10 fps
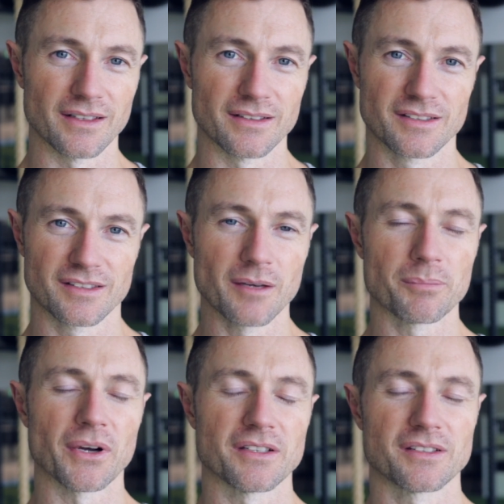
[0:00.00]
it
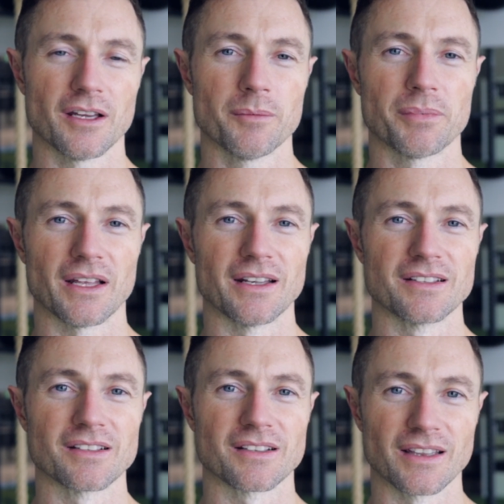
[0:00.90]
step by step and
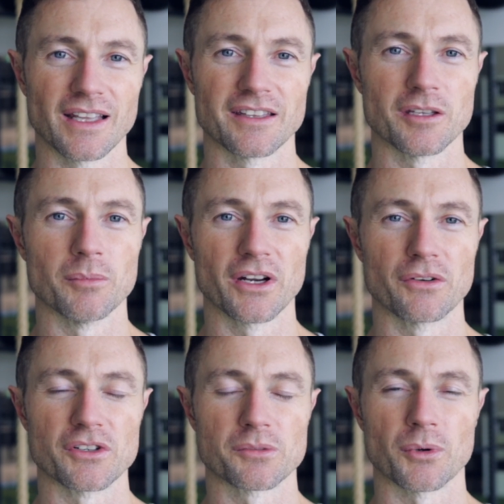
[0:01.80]
just let the body
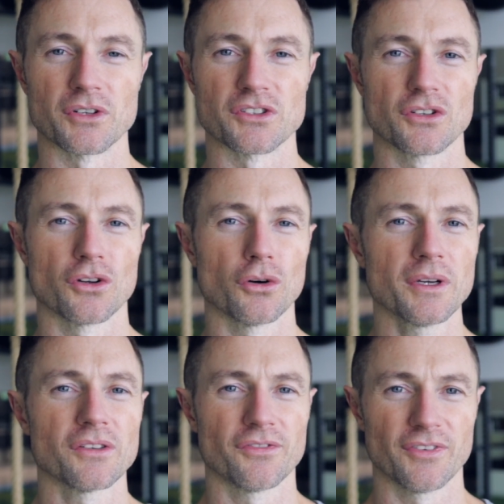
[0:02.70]
respond. It should
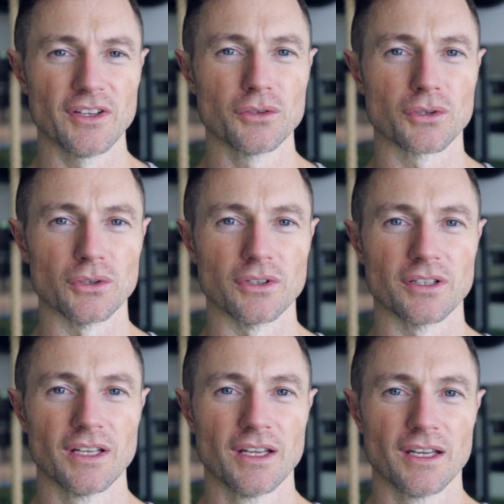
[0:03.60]
always feel good.
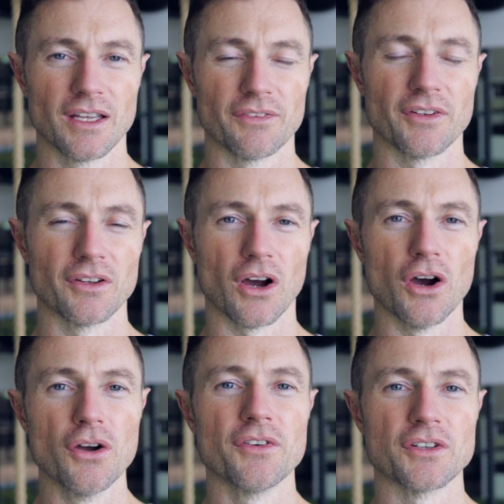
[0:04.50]
If you
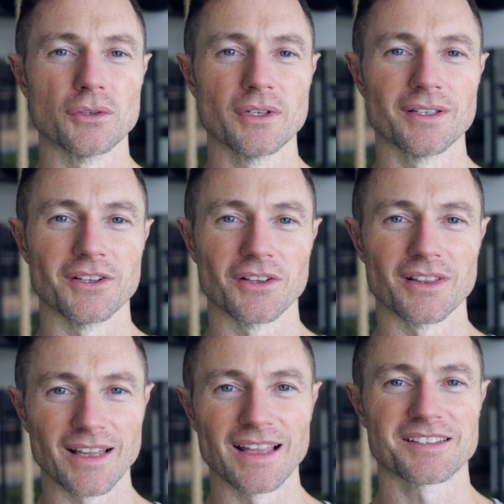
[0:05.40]
overdo it, you're
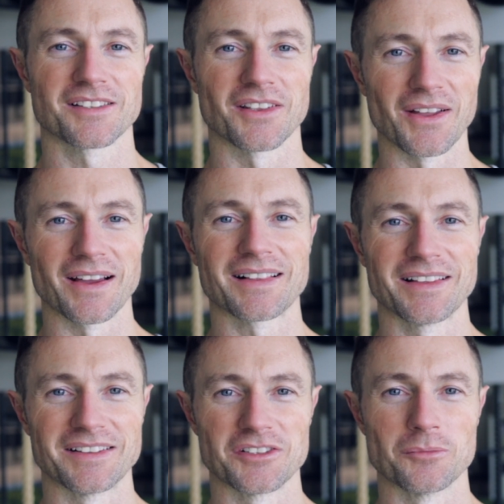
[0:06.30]
less
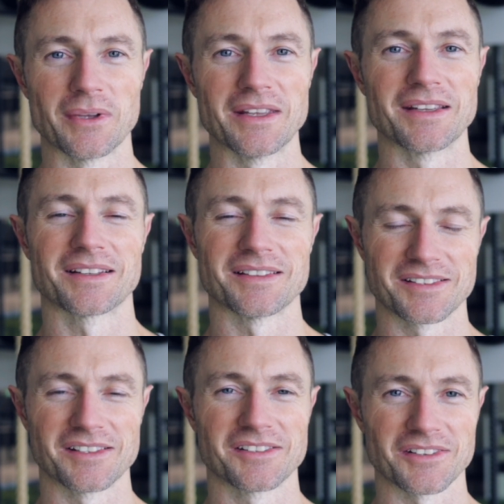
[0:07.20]
likely to be
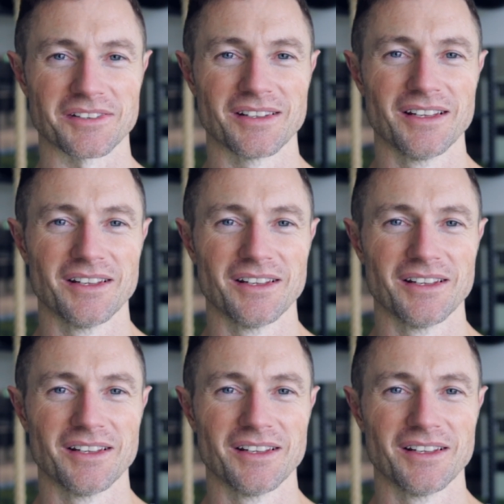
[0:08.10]
consistent.